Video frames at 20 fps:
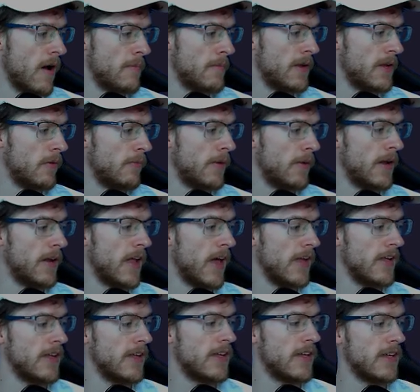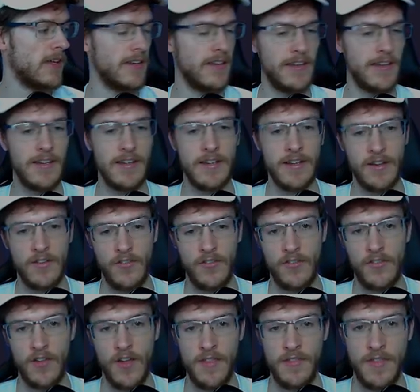a little bit like uh,
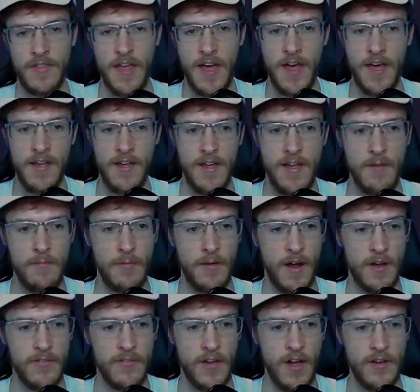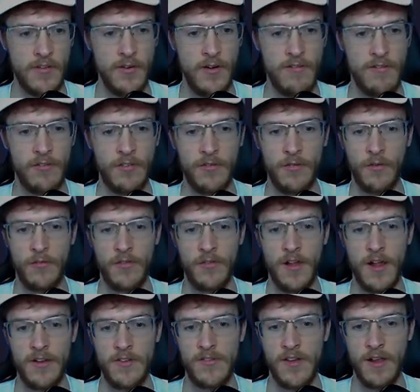concerned there because I do every so often
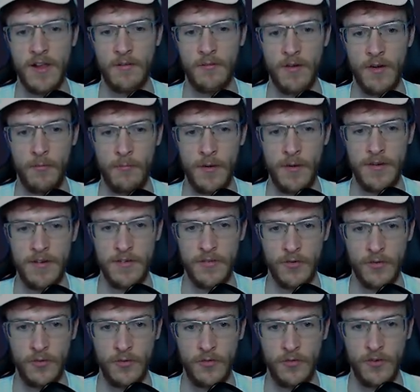like to check on my Discord and see